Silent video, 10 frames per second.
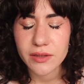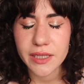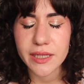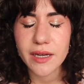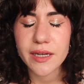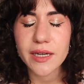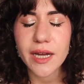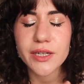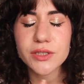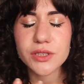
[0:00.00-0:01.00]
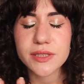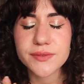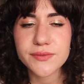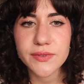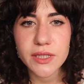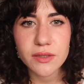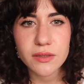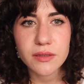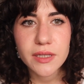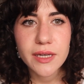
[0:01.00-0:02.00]
Like I could just
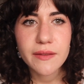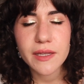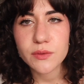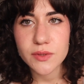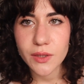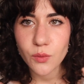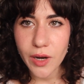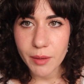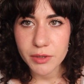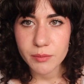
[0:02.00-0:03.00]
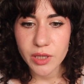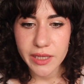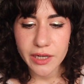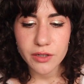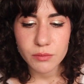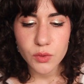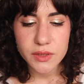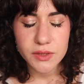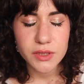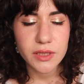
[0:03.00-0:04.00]
feel that it was like wrapping my hair in
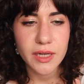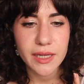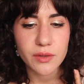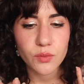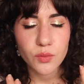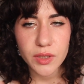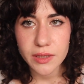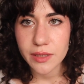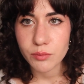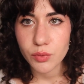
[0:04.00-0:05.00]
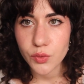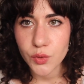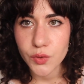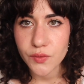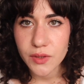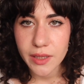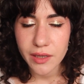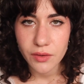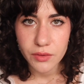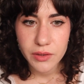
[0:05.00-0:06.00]
moisture, and it really improved the
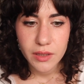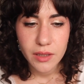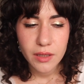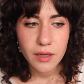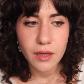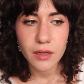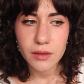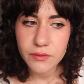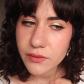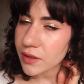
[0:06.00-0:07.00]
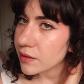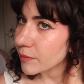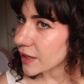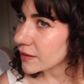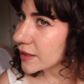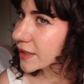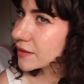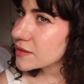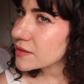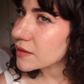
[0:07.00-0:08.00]
health of my
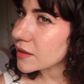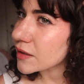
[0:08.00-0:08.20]
lengths.